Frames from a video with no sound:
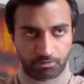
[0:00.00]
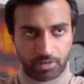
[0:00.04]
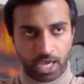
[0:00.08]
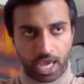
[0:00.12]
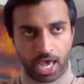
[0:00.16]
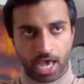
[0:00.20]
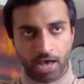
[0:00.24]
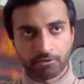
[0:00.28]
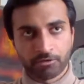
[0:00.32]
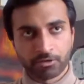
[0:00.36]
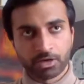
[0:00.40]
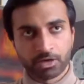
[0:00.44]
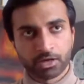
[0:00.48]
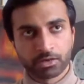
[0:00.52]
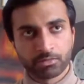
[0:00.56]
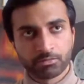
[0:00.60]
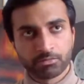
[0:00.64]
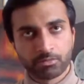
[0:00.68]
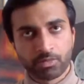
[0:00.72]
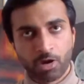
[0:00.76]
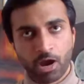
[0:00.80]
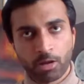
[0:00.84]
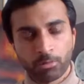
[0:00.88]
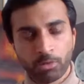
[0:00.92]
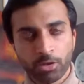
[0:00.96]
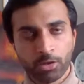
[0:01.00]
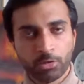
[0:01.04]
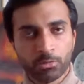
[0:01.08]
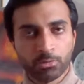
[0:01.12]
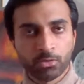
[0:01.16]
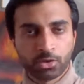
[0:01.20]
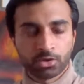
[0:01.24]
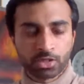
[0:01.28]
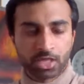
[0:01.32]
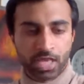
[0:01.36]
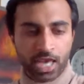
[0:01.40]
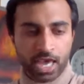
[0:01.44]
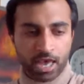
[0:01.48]
have a problem,
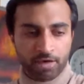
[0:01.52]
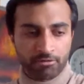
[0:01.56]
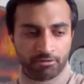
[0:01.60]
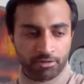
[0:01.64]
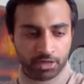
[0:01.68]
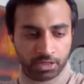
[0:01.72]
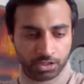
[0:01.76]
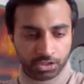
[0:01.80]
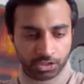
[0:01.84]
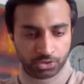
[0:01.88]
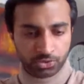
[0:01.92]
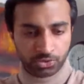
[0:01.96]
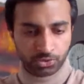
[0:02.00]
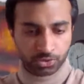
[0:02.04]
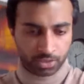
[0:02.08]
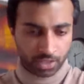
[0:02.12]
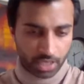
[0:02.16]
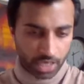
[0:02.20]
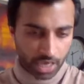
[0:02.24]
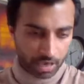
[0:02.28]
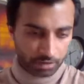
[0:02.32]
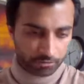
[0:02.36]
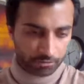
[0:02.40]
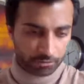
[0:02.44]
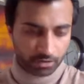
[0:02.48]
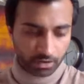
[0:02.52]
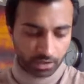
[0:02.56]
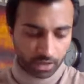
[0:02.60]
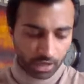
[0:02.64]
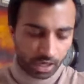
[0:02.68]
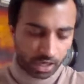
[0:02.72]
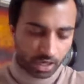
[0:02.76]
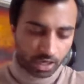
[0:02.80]
or they have an issue, or they have a